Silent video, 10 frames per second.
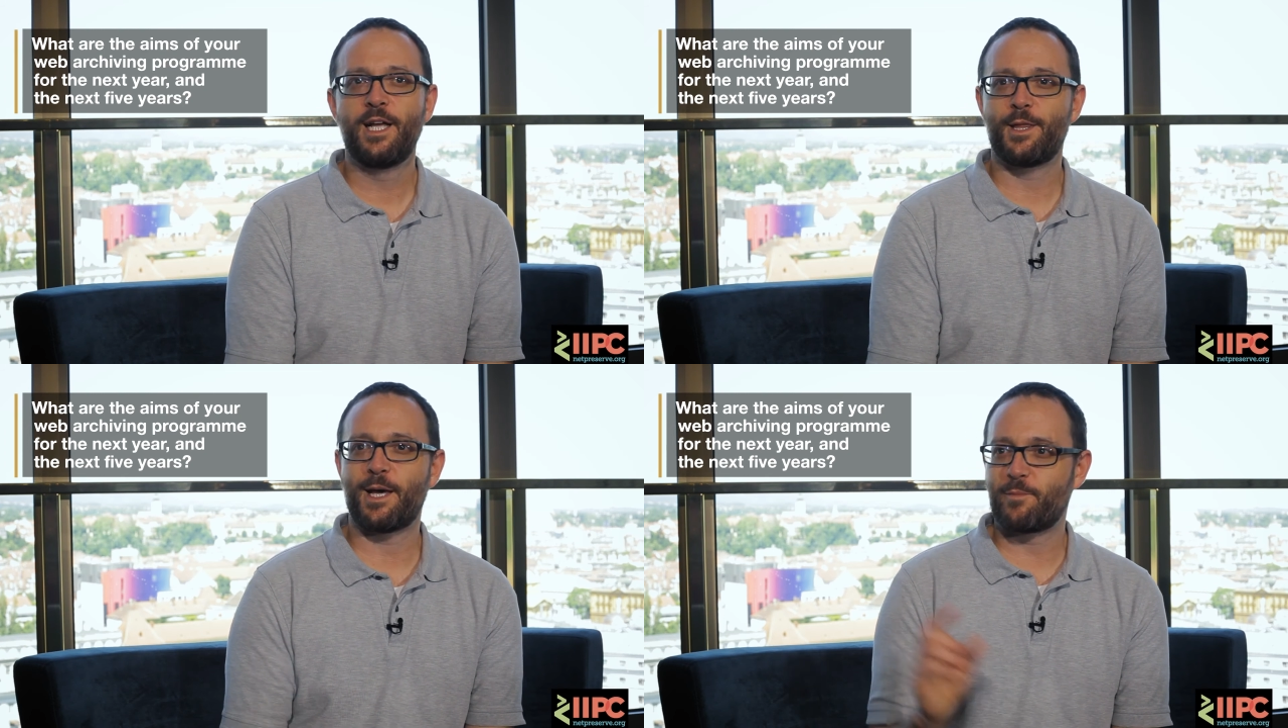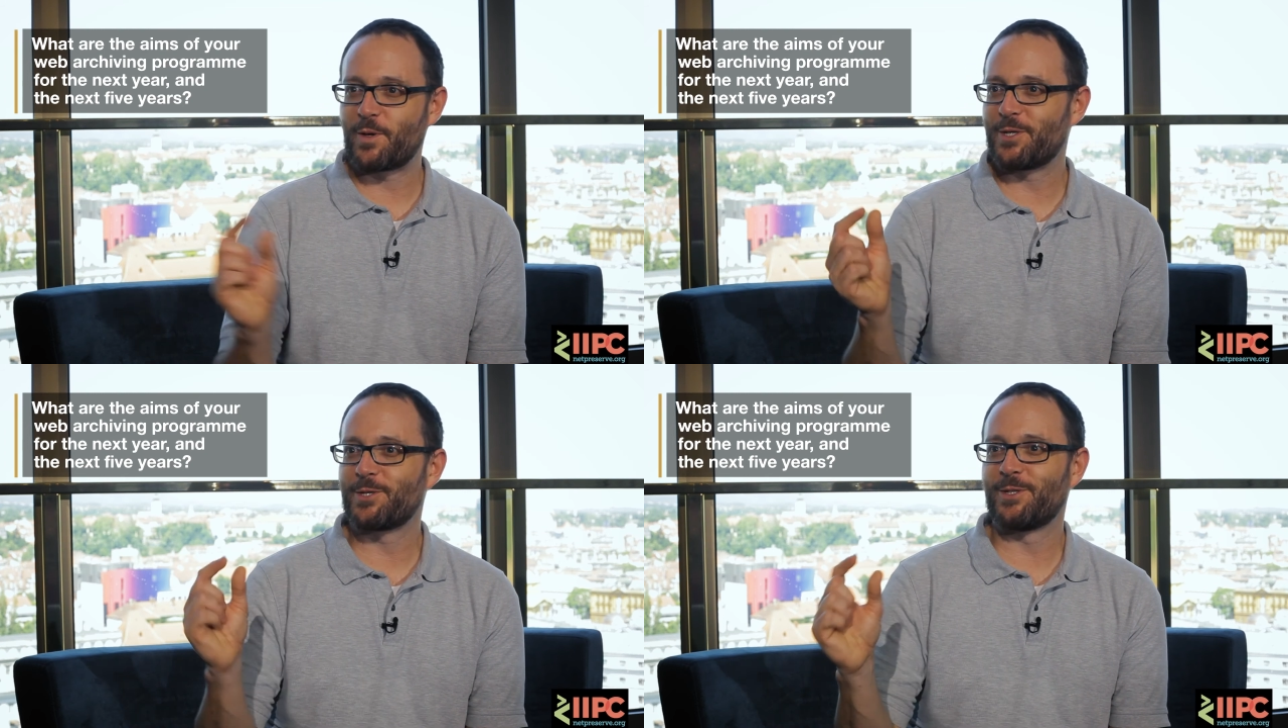that
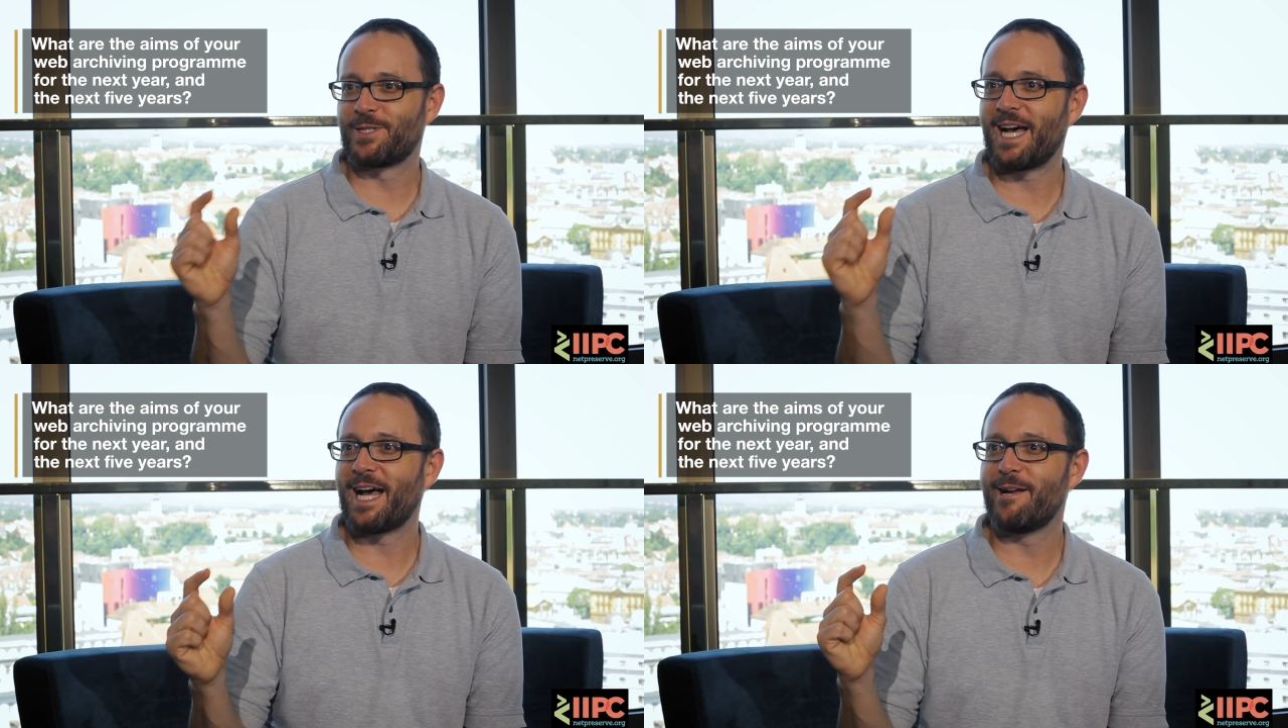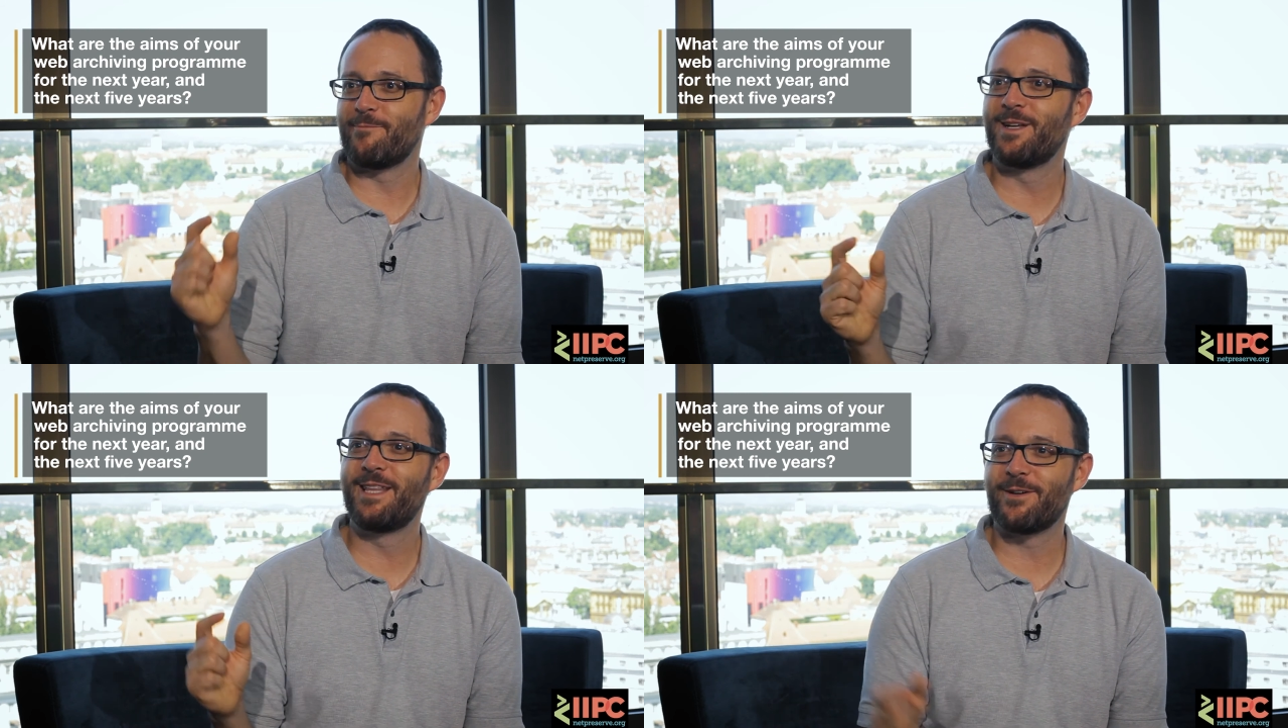marginal
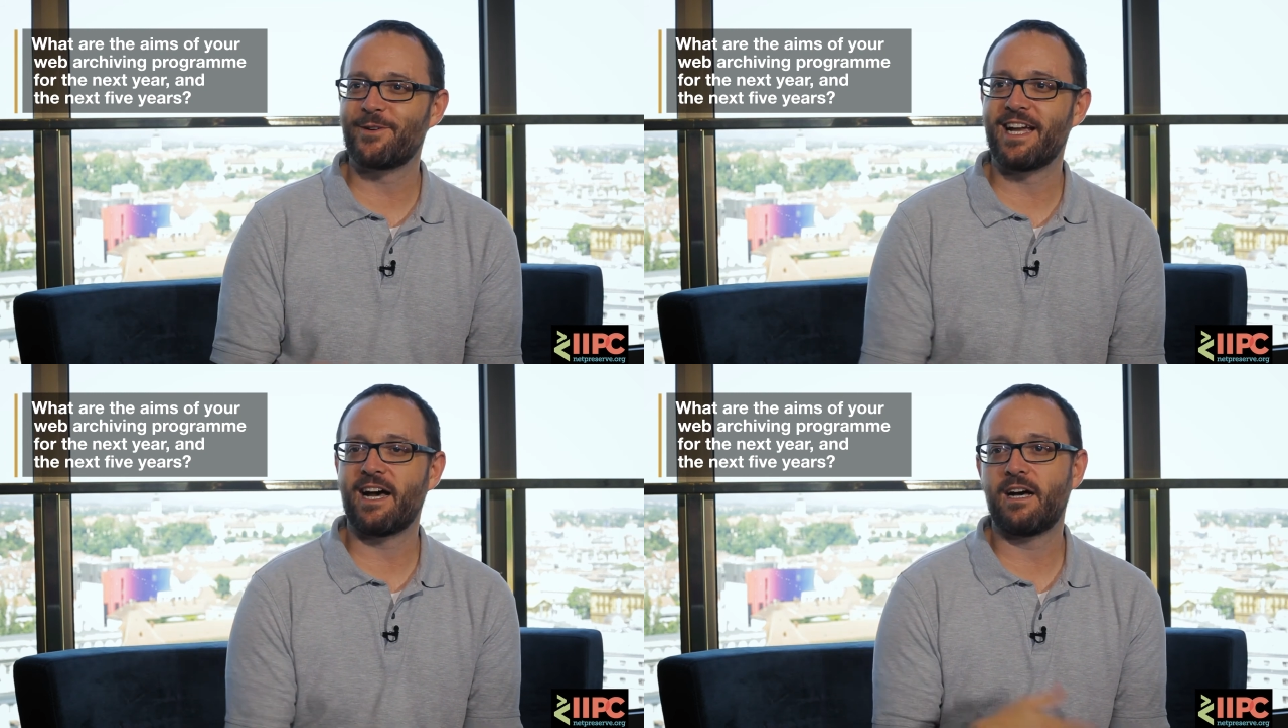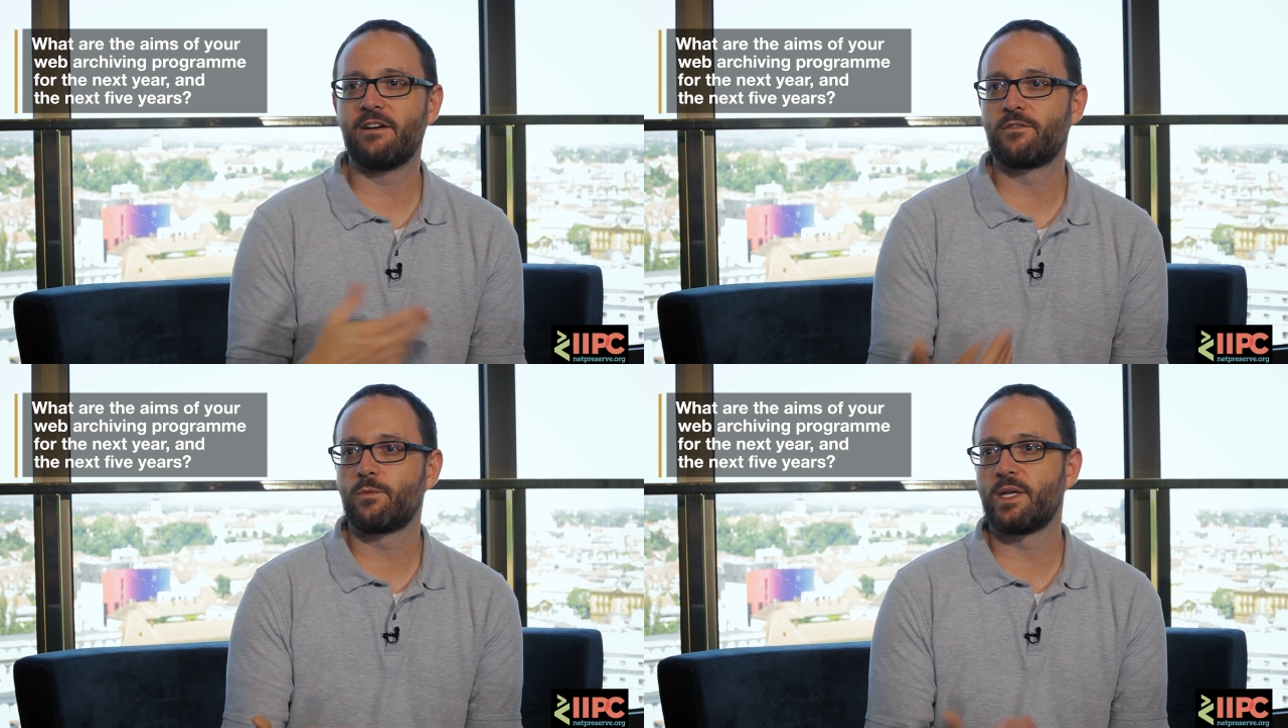time that we
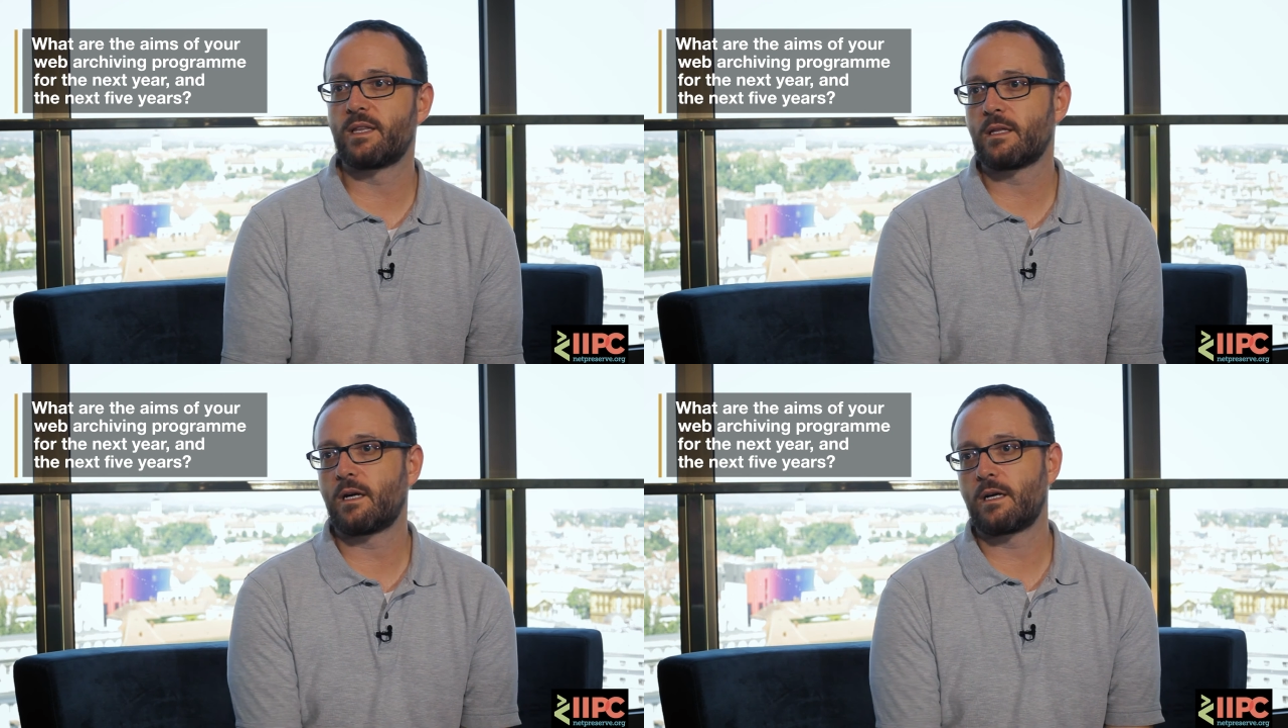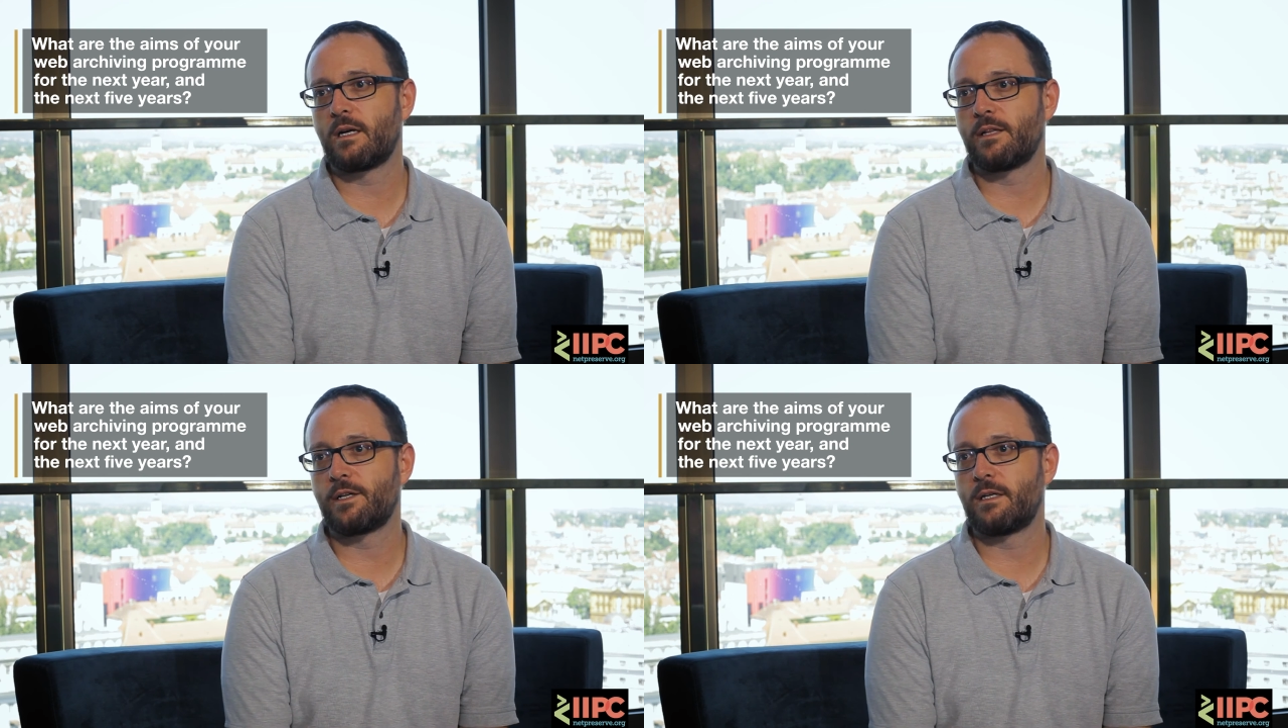have with
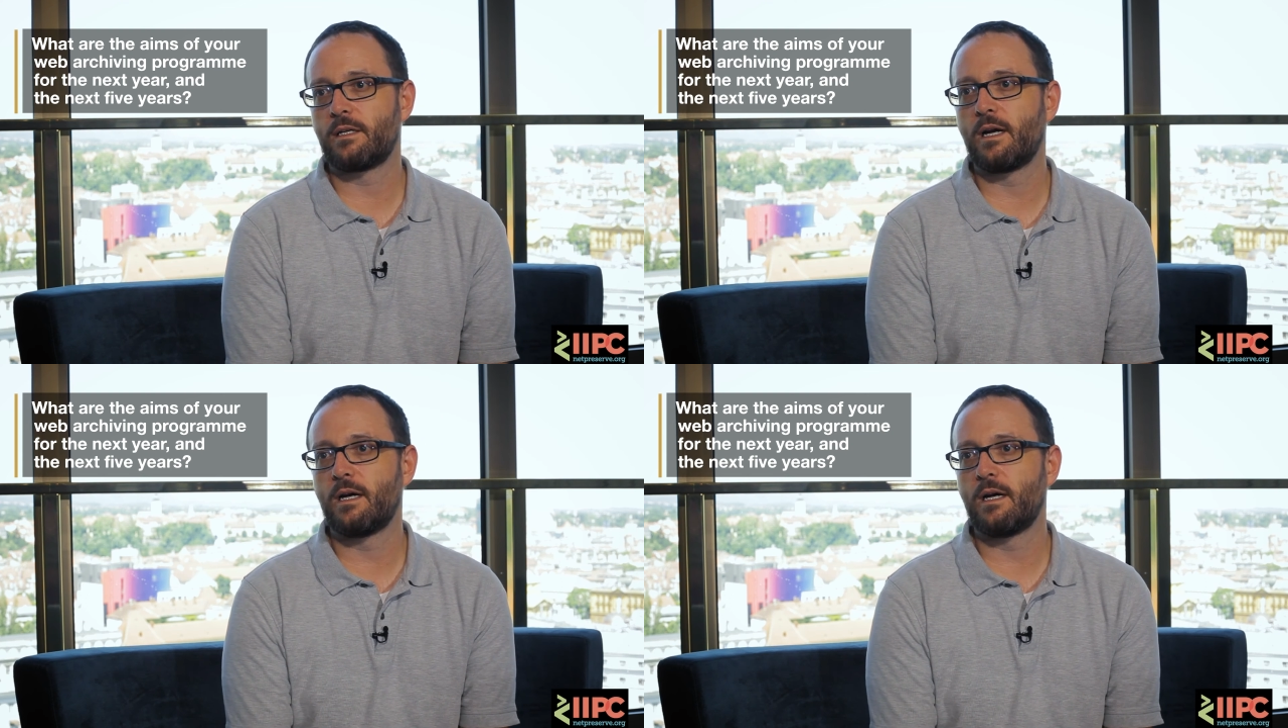our other